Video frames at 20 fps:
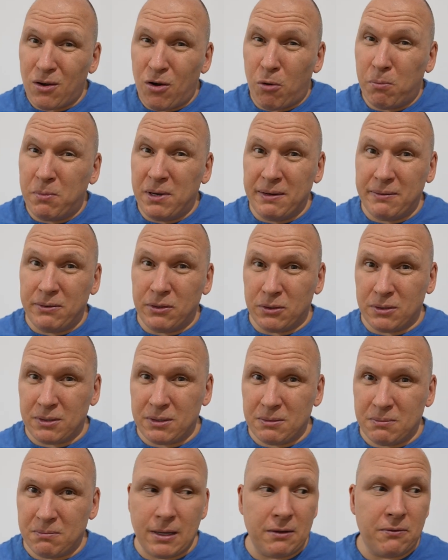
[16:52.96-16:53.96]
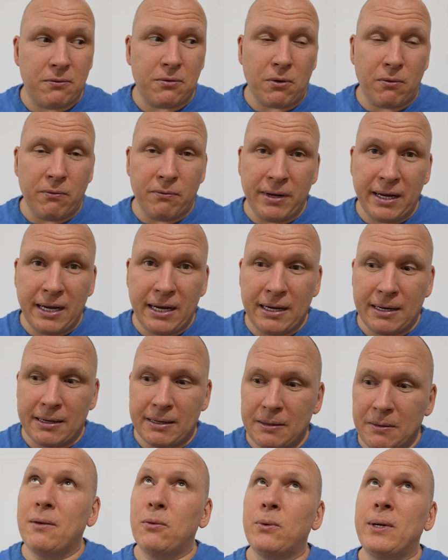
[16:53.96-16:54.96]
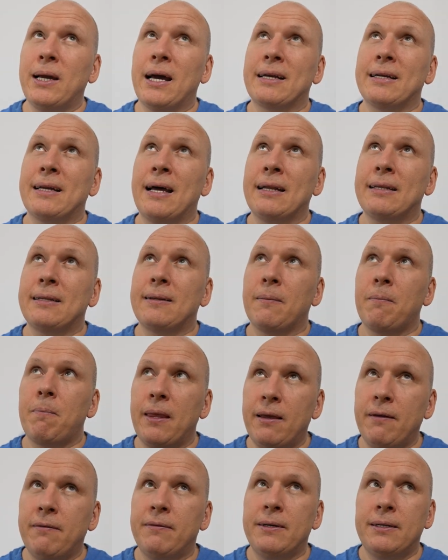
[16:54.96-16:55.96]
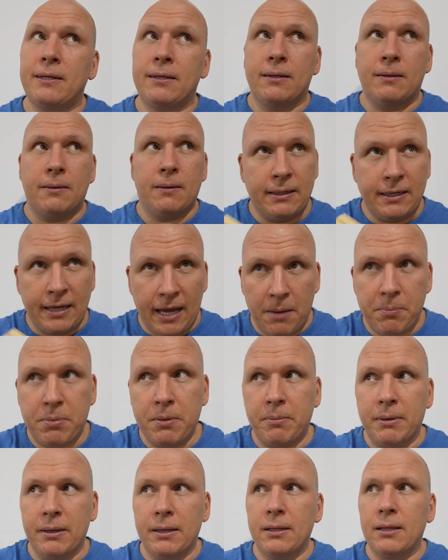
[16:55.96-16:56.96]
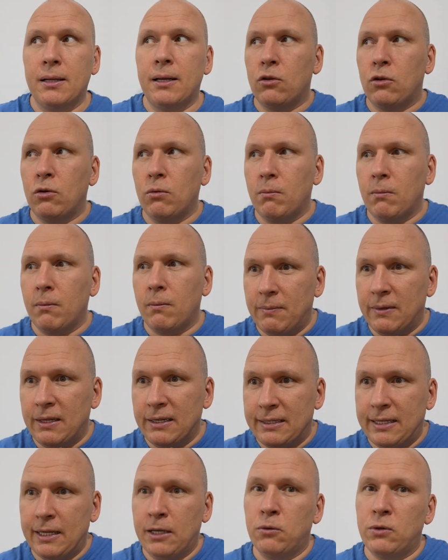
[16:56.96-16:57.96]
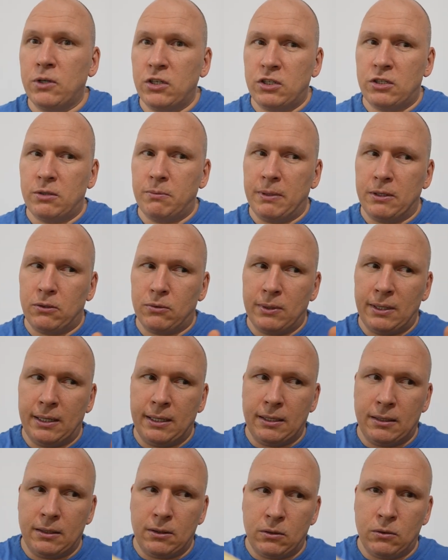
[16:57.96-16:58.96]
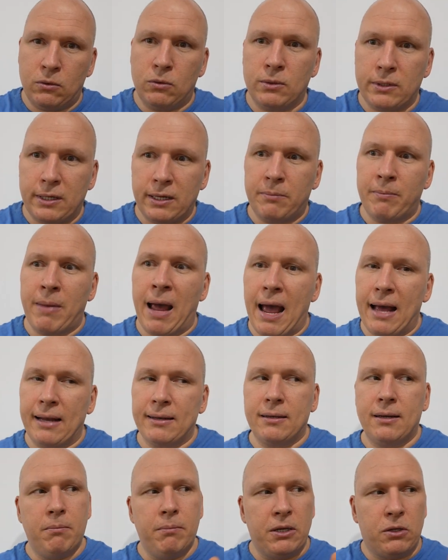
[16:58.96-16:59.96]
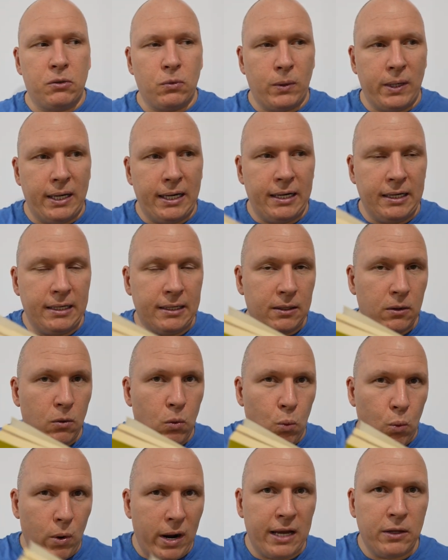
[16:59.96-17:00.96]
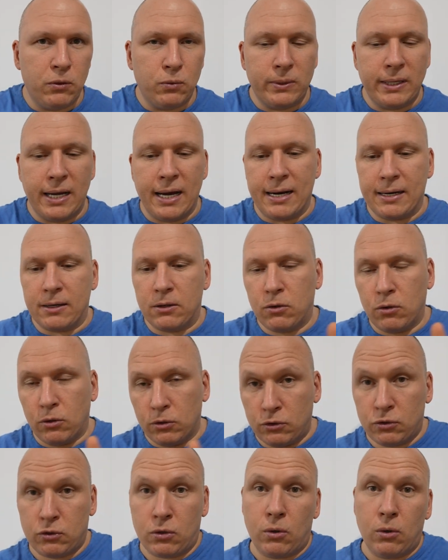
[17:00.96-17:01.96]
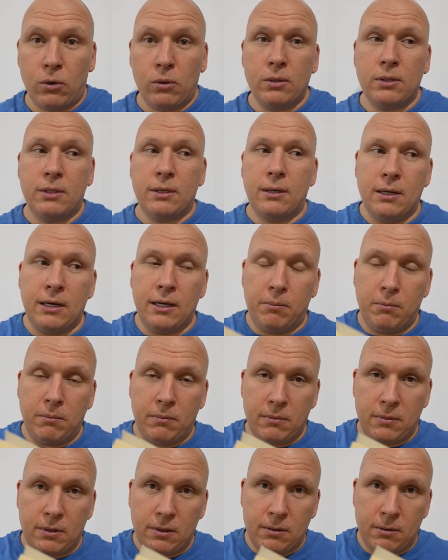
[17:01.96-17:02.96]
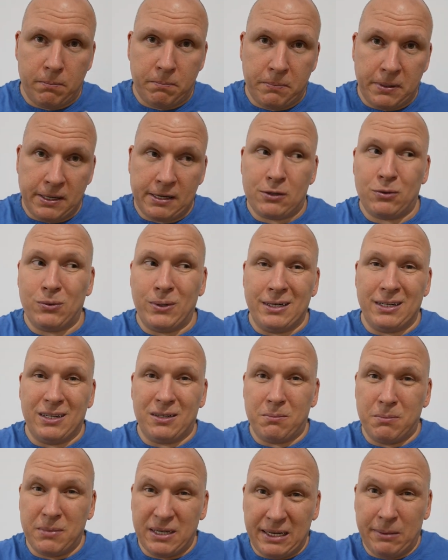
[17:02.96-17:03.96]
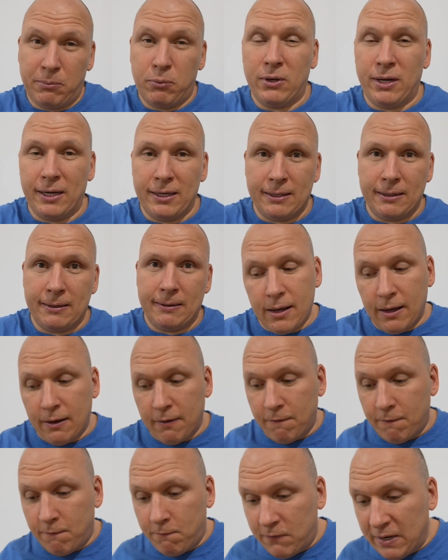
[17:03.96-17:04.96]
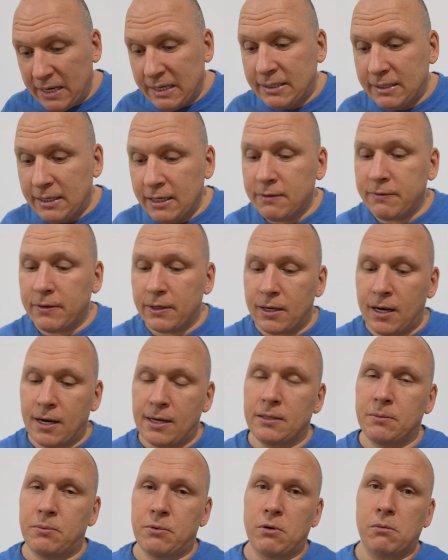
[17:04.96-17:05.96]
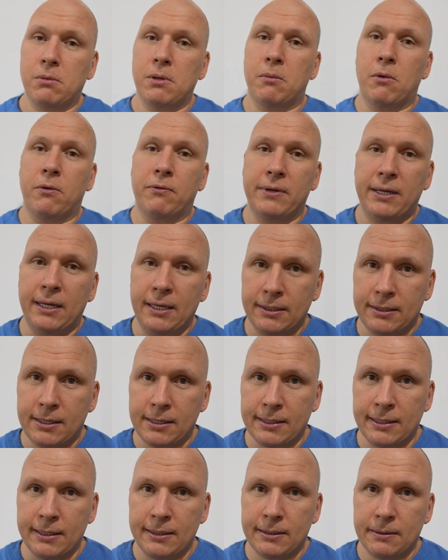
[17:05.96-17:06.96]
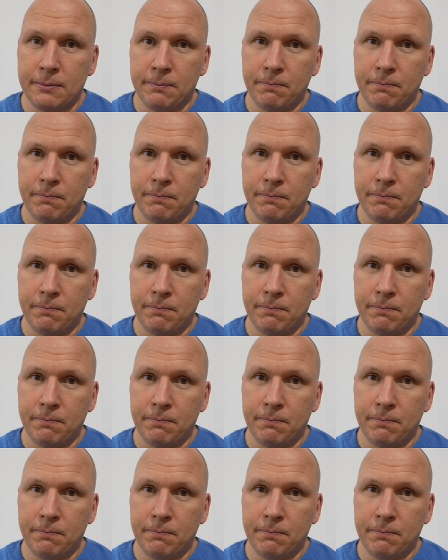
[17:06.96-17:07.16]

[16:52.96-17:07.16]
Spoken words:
oblivious. And from there, we are not even capable to distinguish between good and bad, between when we are controlled and persuaded, manipulated. And this is the current problem of internet.